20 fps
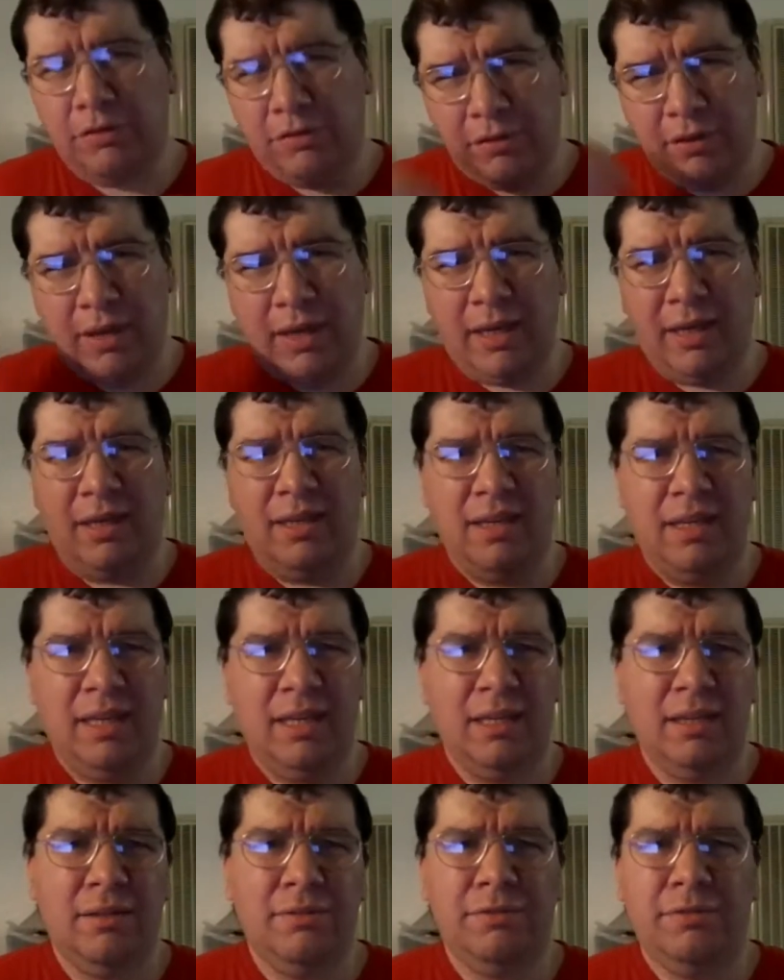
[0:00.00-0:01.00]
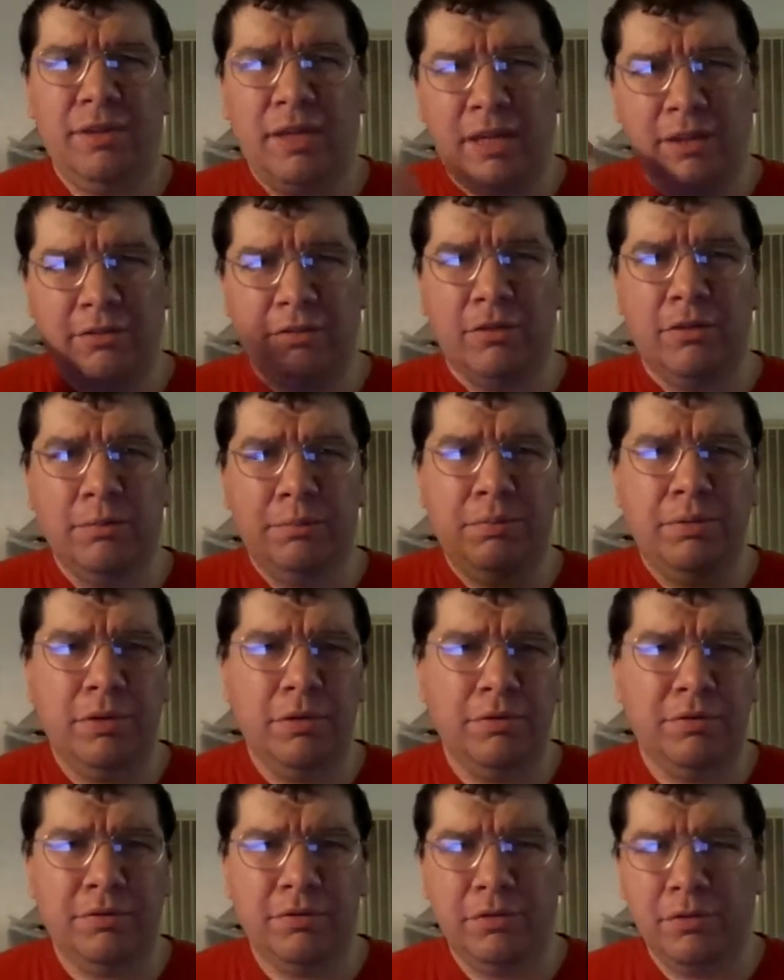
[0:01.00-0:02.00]
also had a theatrical
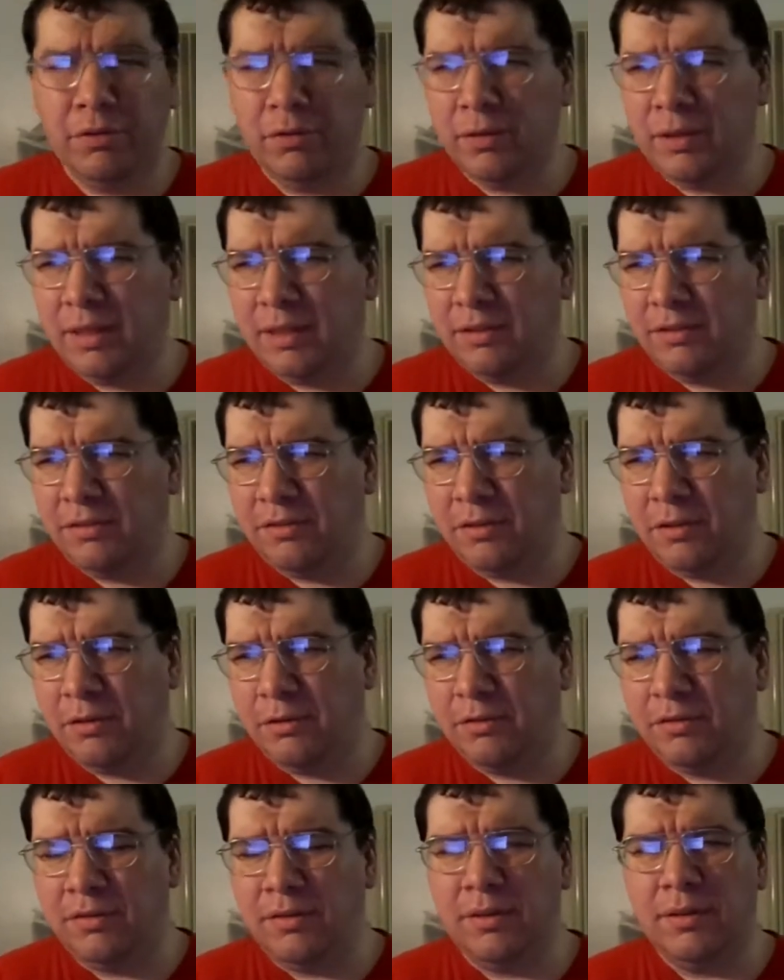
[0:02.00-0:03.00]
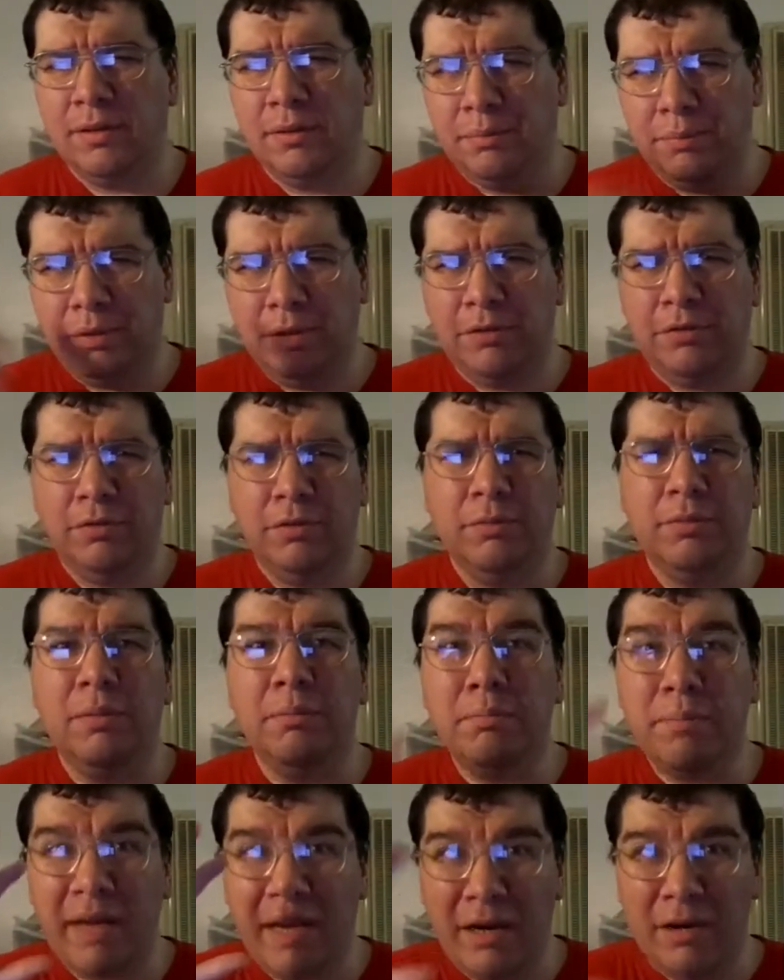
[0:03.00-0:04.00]
poster that shows the picture of a
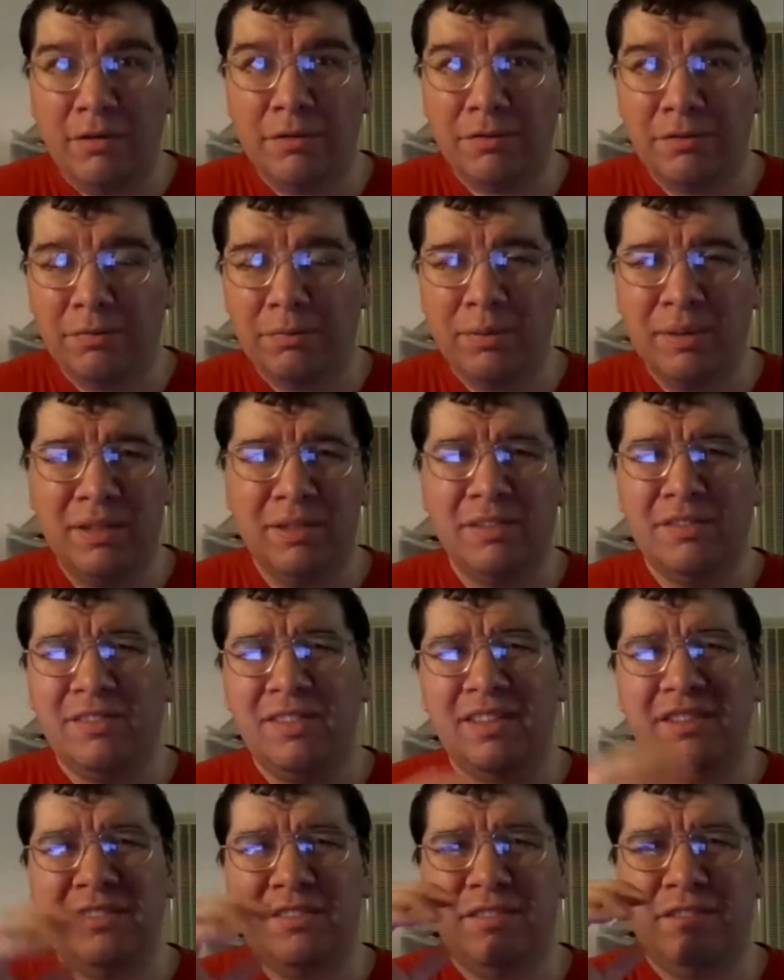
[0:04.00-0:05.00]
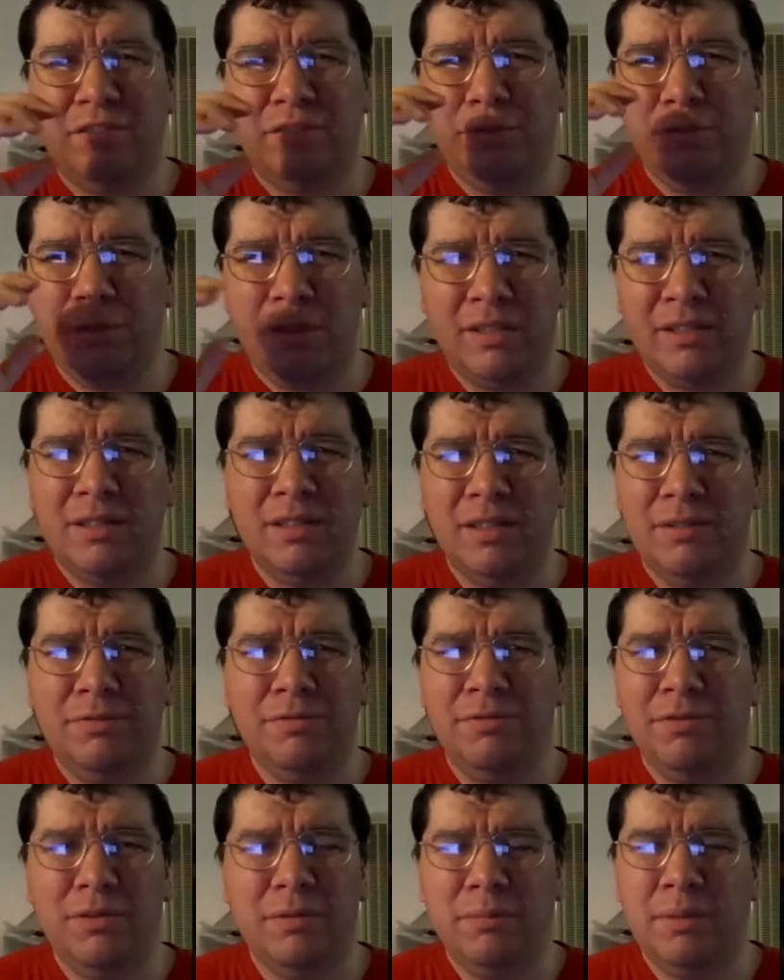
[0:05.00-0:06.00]
mouth, but it looks like it's directly
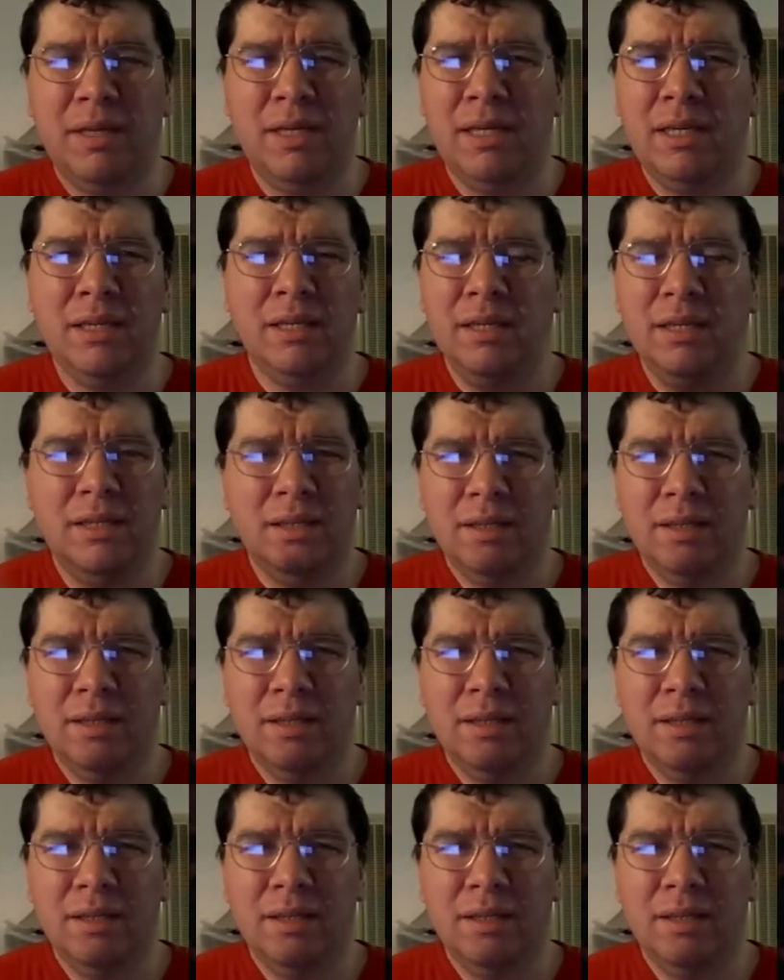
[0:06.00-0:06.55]
from an